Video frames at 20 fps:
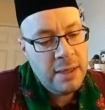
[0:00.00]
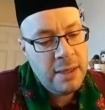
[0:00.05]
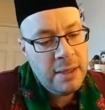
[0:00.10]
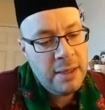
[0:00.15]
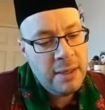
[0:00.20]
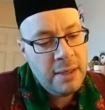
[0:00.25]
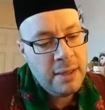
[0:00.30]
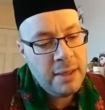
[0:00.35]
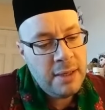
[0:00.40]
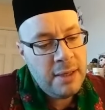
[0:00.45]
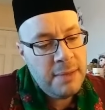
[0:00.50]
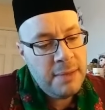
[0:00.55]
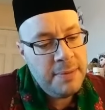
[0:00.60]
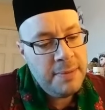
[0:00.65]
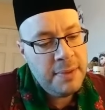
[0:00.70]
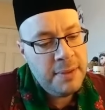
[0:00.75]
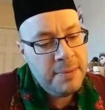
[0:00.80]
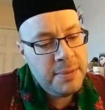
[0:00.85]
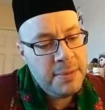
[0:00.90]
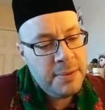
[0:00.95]
Ka'b
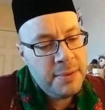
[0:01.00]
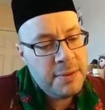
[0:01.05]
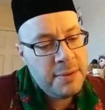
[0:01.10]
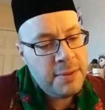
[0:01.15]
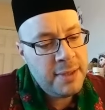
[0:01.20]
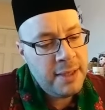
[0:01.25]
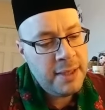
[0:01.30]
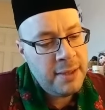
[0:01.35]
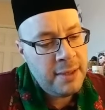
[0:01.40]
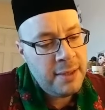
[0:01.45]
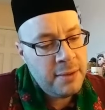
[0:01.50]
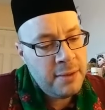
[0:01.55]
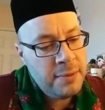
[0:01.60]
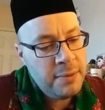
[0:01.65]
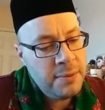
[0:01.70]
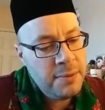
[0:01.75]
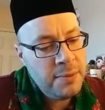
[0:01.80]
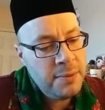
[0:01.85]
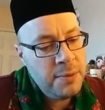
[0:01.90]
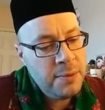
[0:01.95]
ibn Zuhair,
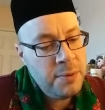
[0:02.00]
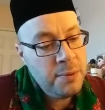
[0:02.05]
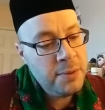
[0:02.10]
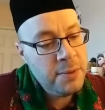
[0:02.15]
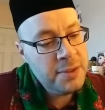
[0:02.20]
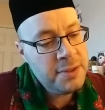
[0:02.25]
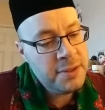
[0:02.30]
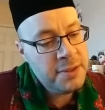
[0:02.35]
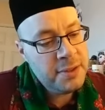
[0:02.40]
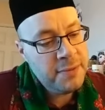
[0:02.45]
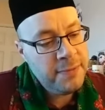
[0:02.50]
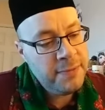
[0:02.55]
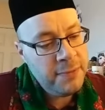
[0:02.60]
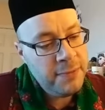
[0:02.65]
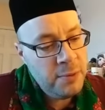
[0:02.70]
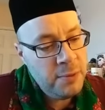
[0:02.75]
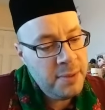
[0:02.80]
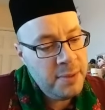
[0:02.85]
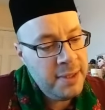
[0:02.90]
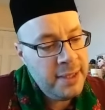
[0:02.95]
who was
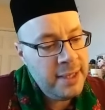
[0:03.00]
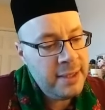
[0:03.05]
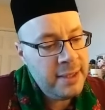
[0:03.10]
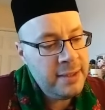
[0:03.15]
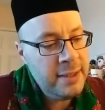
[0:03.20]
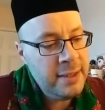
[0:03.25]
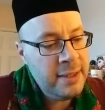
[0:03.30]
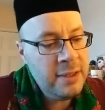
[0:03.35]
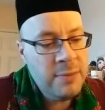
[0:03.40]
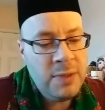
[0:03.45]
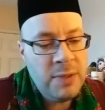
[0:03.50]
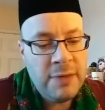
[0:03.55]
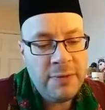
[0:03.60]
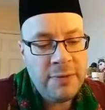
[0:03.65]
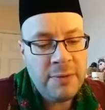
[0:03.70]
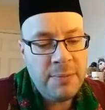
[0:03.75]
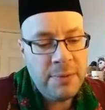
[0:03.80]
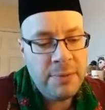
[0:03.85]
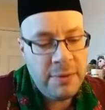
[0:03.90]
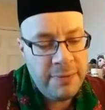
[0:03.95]
formerly an enemy of the
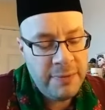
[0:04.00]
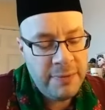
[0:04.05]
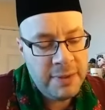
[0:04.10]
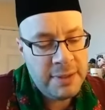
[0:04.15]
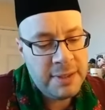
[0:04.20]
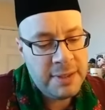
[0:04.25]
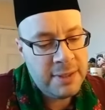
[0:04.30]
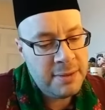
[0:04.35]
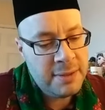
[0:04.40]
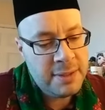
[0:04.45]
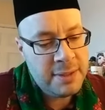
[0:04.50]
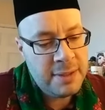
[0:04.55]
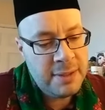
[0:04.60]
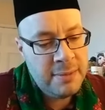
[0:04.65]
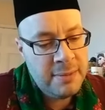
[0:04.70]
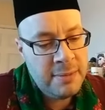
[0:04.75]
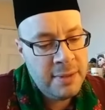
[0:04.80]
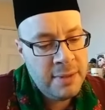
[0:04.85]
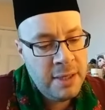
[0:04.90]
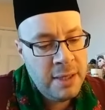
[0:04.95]
Prophet sallallahu alaihi
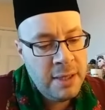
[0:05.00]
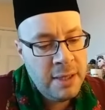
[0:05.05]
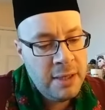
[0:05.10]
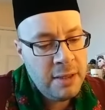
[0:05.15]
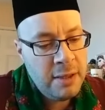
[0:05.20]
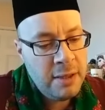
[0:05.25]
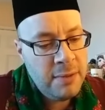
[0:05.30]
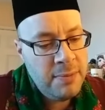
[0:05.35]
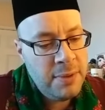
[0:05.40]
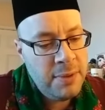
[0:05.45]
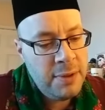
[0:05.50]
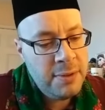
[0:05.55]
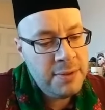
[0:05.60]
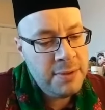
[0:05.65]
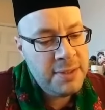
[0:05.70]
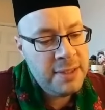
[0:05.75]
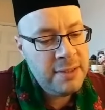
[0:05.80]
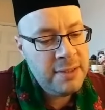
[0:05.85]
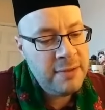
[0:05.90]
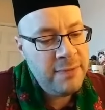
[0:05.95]
wasallam,
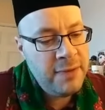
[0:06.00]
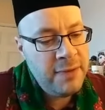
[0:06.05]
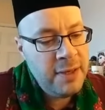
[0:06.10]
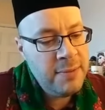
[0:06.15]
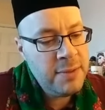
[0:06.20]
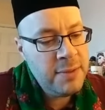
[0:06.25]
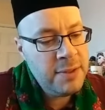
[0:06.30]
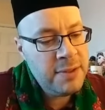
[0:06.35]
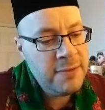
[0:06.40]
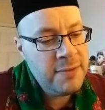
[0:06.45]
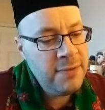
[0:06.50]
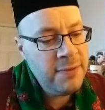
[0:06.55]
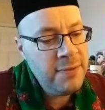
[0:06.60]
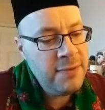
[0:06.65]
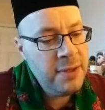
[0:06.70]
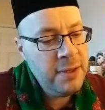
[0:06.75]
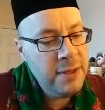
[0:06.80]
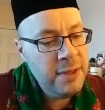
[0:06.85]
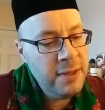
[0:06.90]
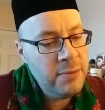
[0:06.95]
composed his famous
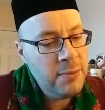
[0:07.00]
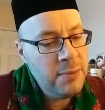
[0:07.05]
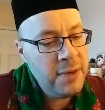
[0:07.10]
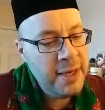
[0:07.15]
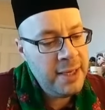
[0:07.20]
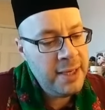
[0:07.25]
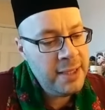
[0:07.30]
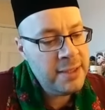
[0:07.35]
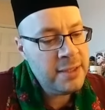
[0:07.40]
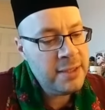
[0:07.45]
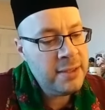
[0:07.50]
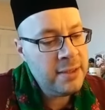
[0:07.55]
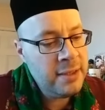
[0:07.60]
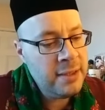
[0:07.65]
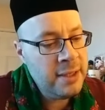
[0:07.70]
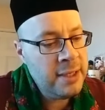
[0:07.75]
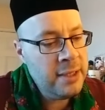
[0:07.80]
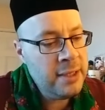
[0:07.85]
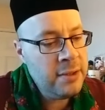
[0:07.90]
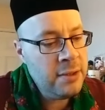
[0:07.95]

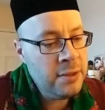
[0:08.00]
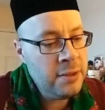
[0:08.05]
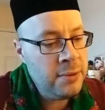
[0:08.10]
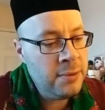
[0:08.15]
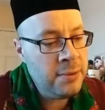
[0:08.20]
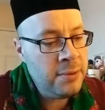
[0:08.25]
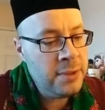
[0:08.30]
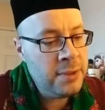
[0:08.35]
58-line ode